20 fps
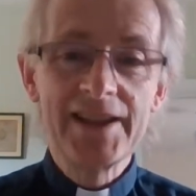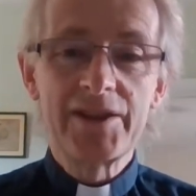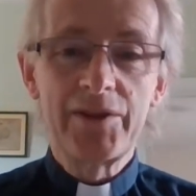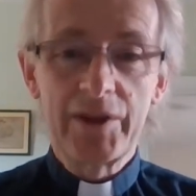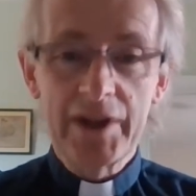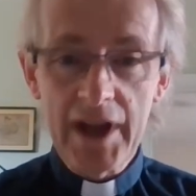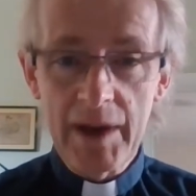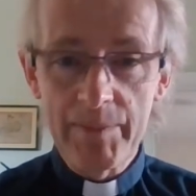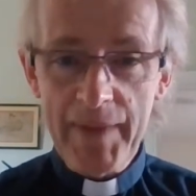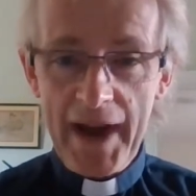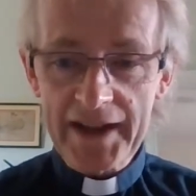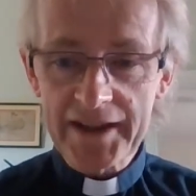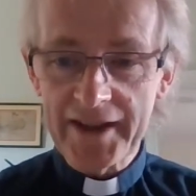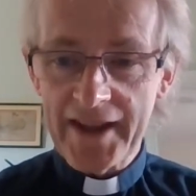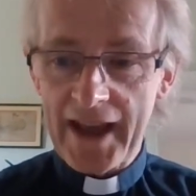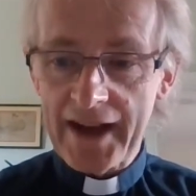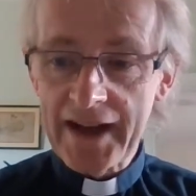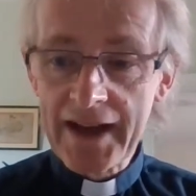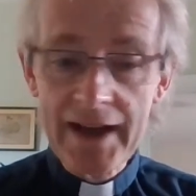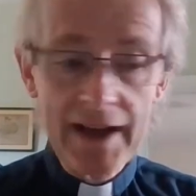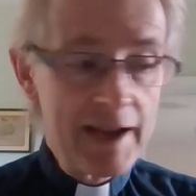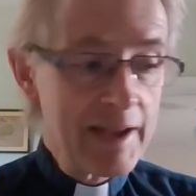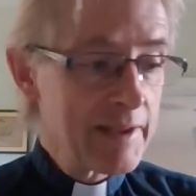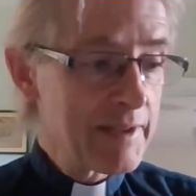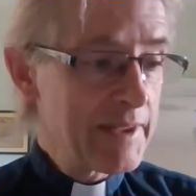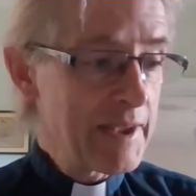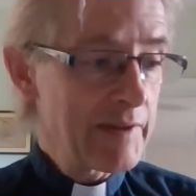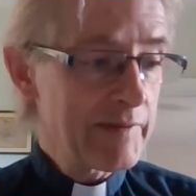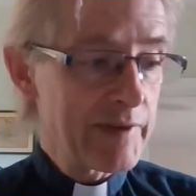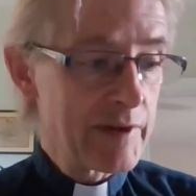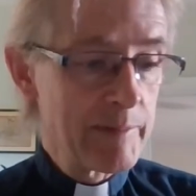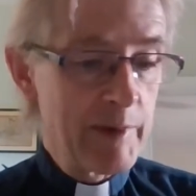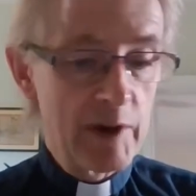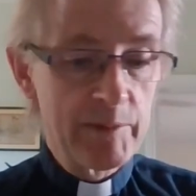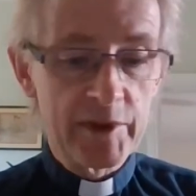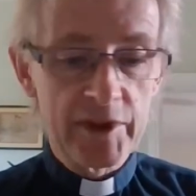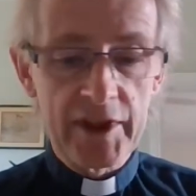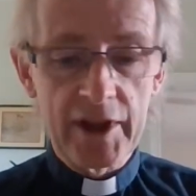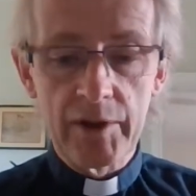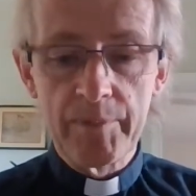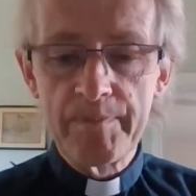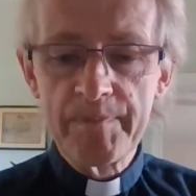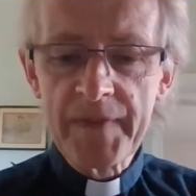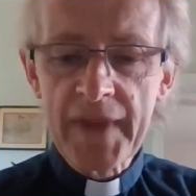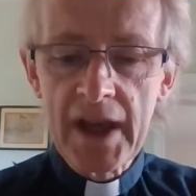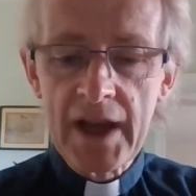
So we'll come back to that. Think for a moment, though,